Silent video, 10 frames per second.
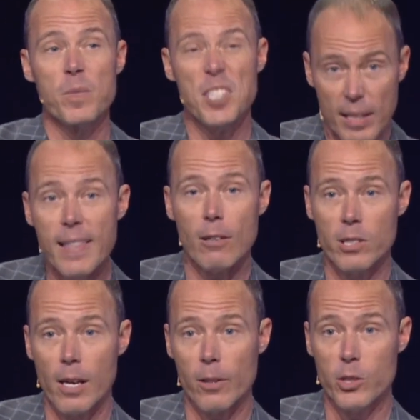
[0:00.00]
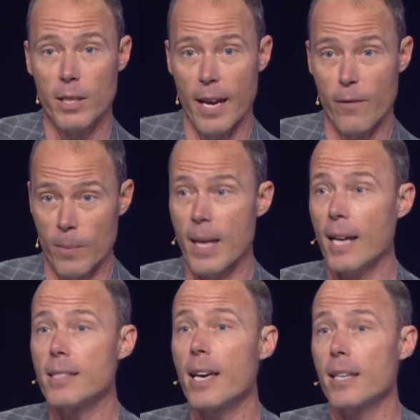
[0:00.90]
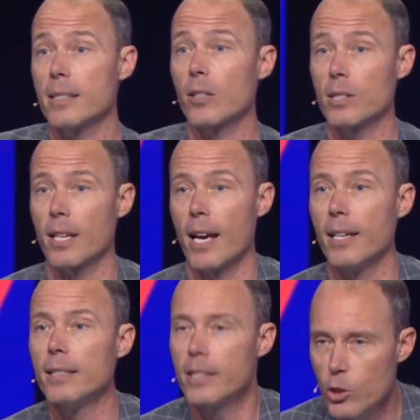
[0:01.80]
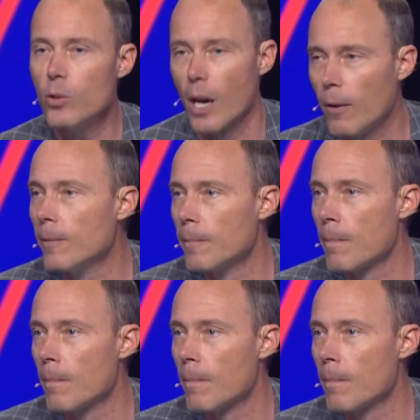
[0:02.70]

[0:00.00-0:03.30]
$10,000 a day from that day until today, did you know